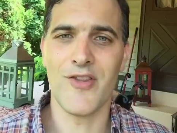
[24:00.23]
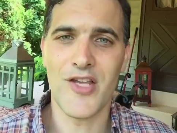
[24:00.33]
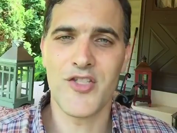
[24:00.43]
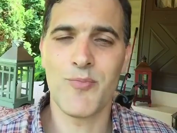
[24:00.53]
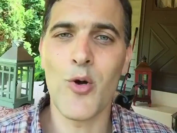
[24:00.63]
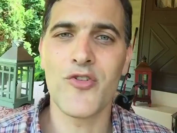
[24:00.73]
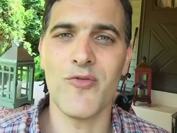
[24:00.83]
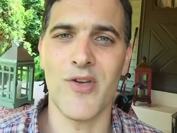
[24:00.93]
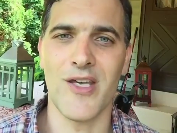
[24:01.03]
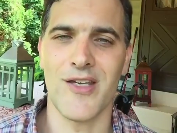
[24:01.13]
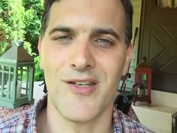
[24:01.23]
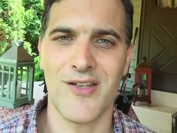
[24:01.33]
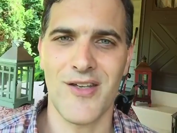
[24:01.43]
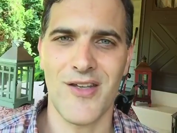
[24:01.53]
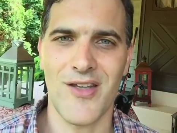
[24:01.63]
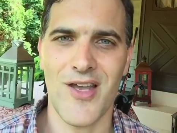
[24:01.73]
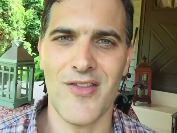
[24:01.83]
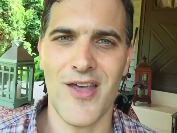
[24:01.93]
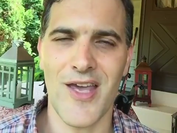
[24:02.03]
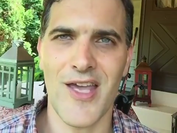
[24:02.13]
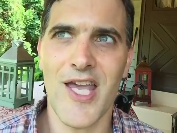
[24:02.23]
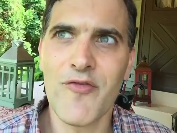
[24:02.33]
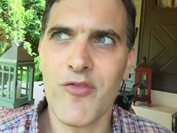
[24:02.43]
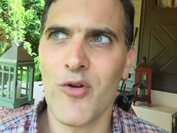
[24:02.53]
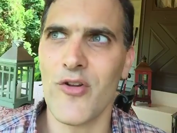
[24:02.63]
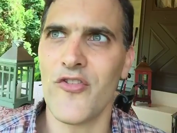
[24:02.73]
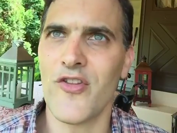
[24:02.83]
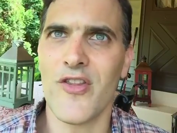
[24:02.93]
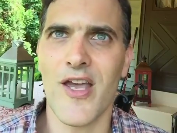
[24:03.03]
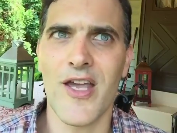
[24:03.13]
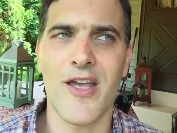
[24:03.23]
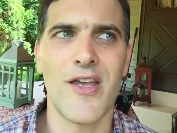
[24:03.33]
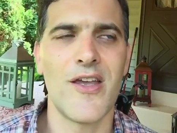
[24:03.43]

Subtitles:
and they spoke to me and they influenced and they